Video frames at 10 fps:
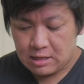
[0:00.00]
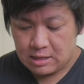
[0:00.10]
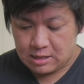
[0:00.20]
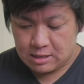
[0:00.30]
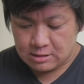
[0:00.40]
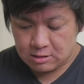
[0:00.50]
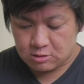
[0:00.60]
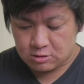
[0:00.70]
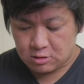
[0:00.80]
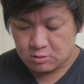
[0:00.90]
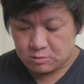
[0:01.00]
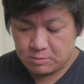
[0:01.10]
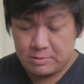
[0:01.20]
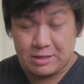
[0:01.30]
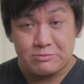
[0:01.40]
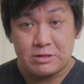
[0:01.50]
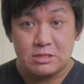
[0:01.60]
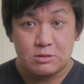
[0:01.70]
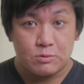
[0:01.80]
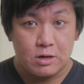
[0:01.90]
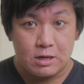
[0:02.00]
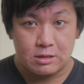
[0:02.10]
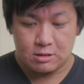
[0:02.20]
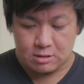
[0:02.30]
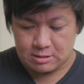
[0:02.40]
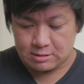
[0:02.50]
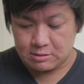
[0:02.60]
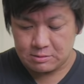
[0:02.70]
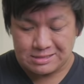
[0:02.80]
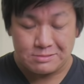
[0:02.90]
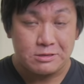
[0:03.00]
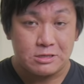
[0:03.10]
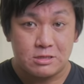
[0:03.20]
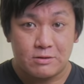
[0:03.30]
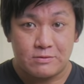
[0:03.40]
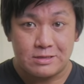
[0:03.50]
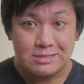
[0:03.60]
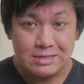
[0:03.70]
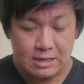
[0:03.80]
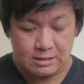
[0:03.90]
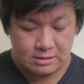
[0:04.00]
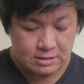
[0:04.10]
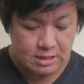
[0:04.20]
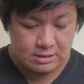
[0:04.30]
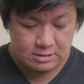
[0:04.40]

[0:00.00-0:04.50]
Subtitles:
And also the big reason why I got it is because of this tiny size.